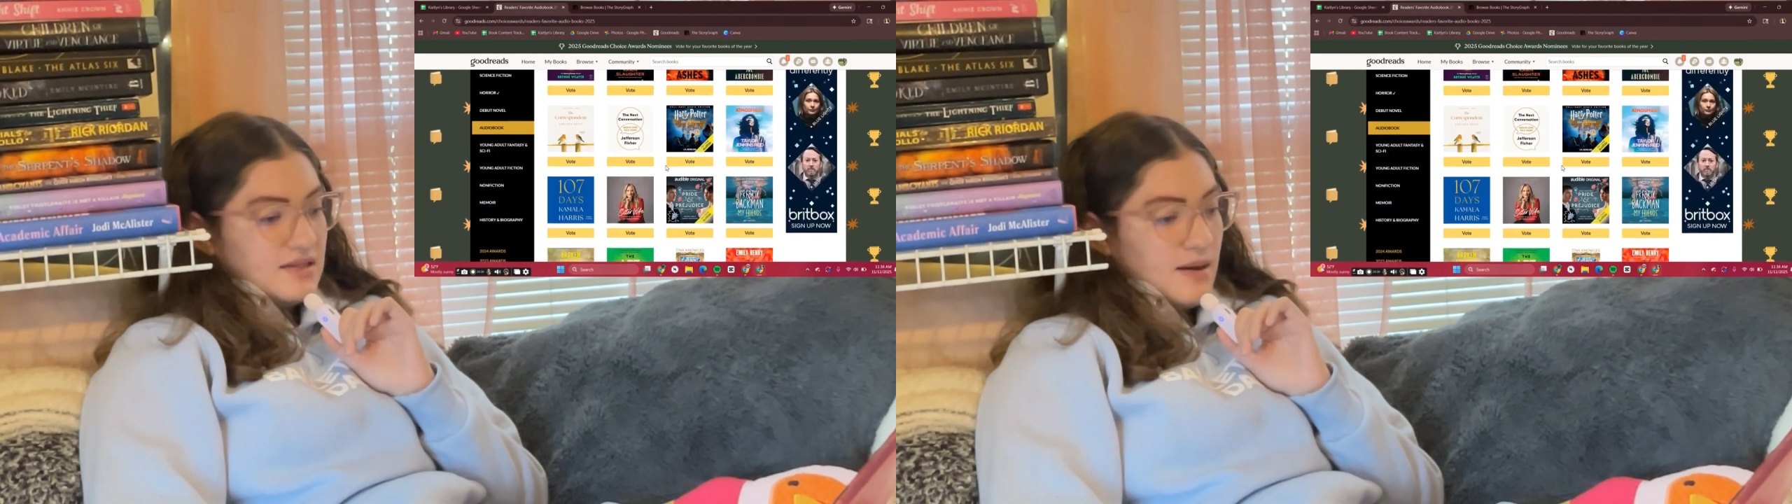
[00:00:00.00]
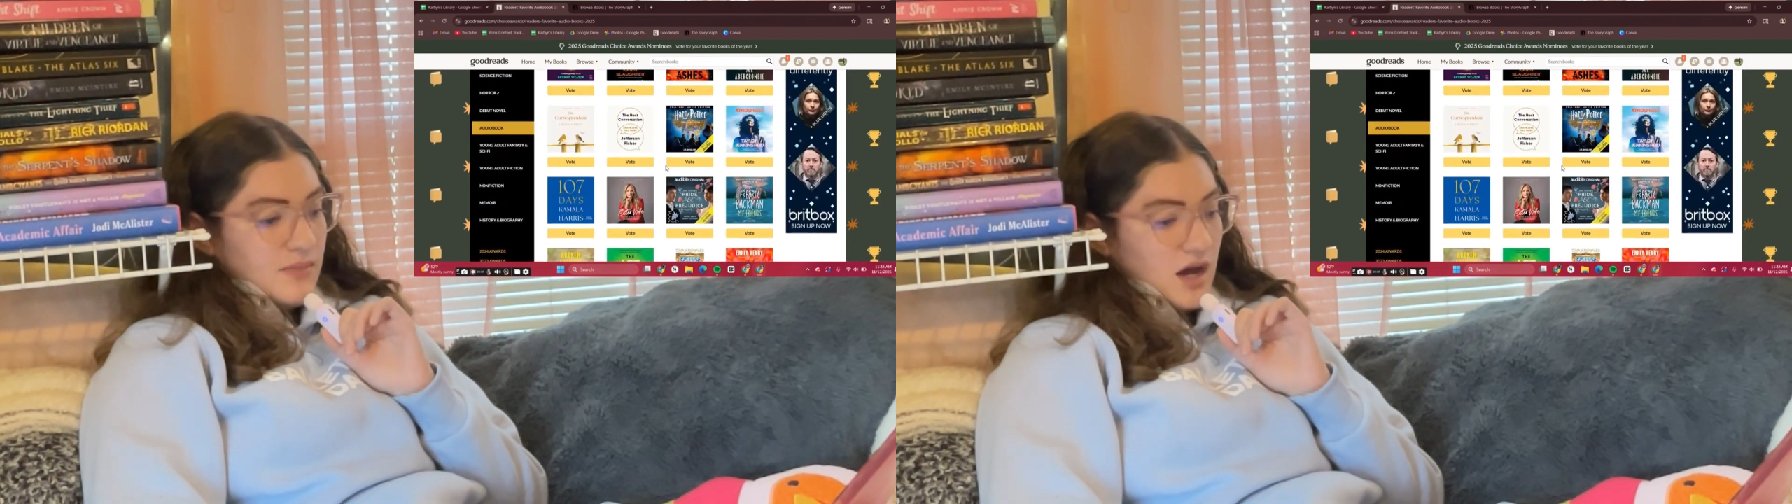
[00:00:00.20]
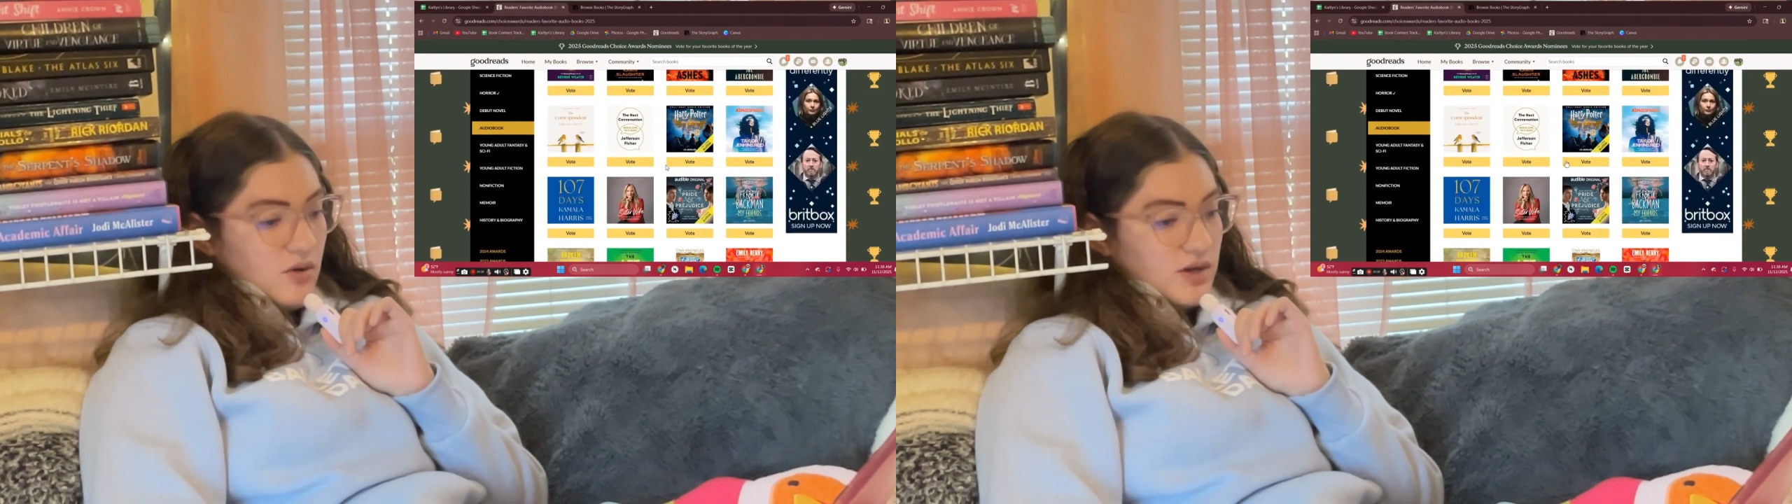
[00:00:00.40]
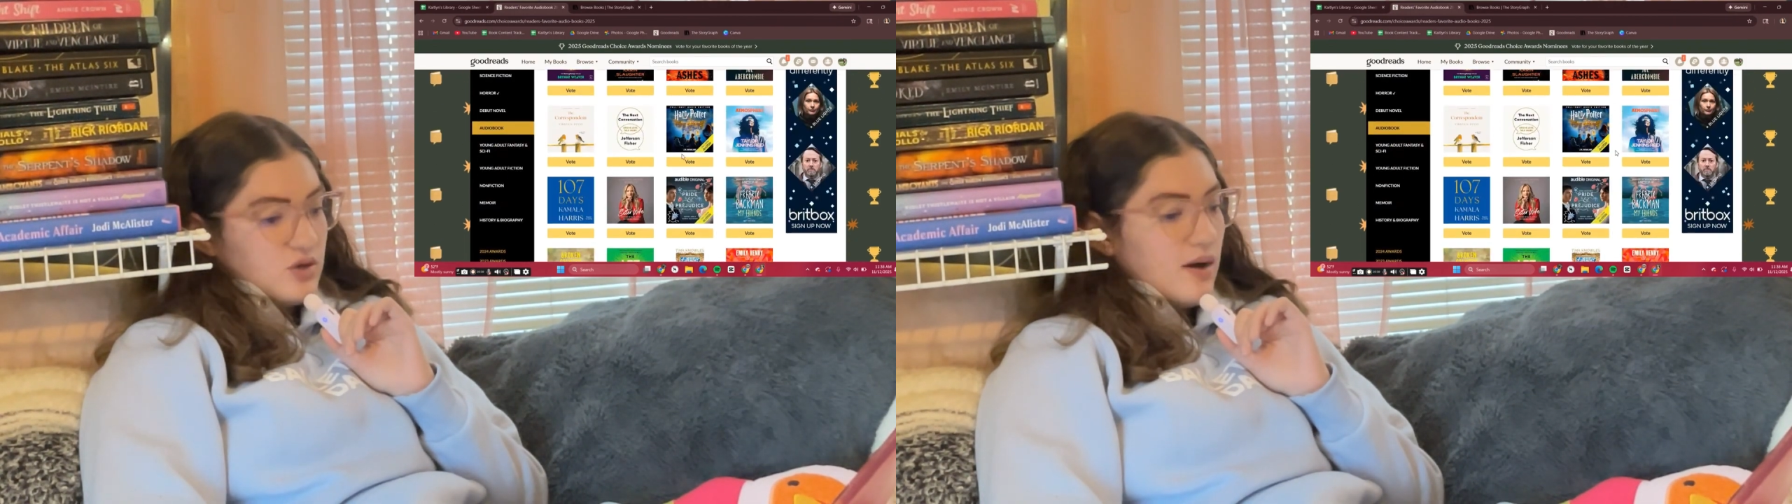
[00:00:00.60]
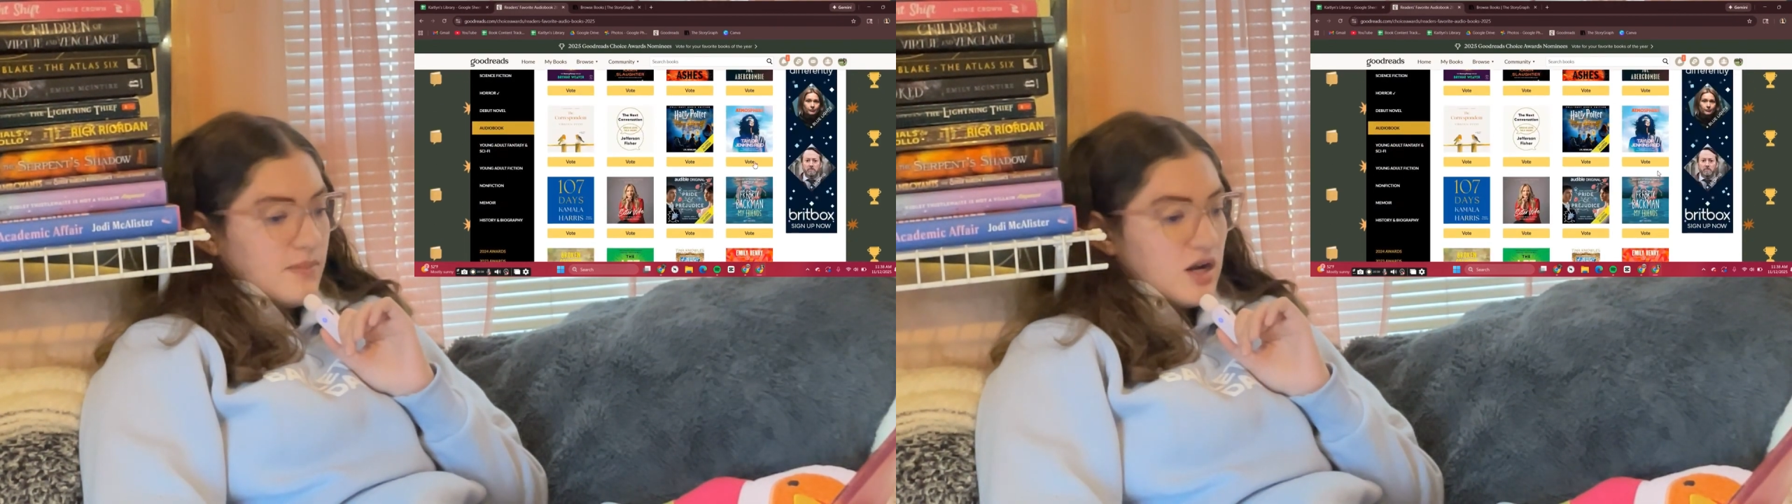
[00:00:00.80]
I'm not going
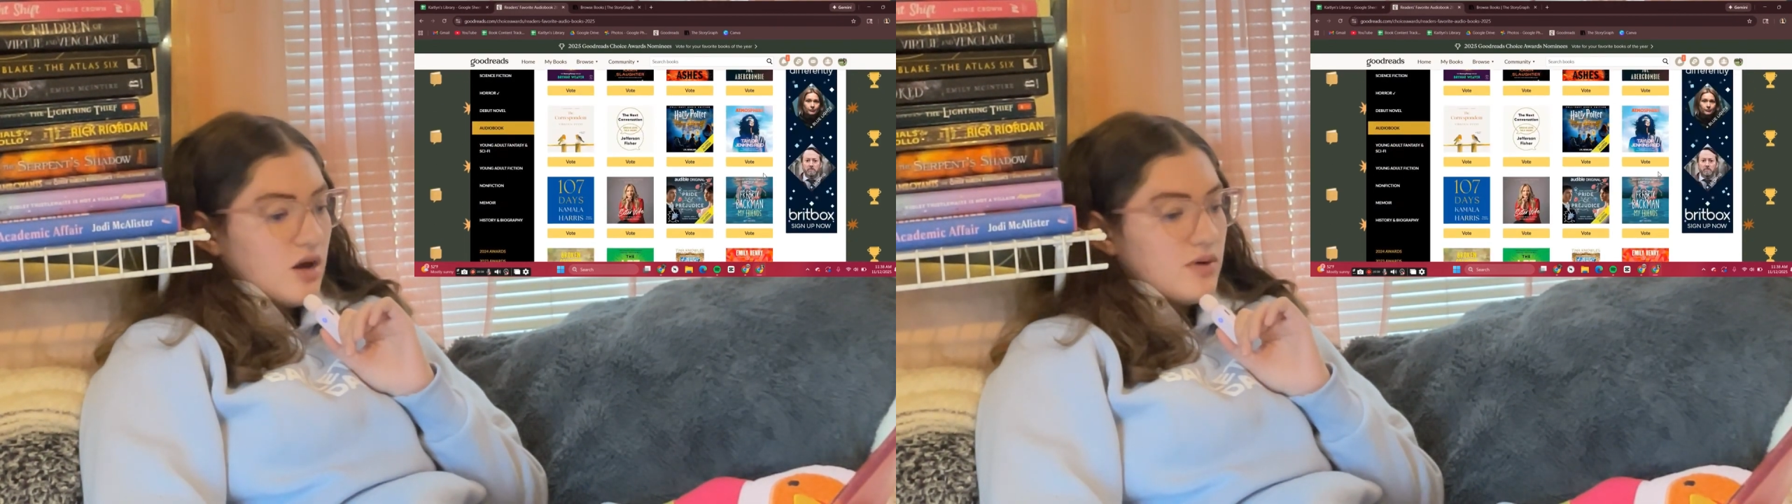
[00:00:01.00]
to. I'm going to go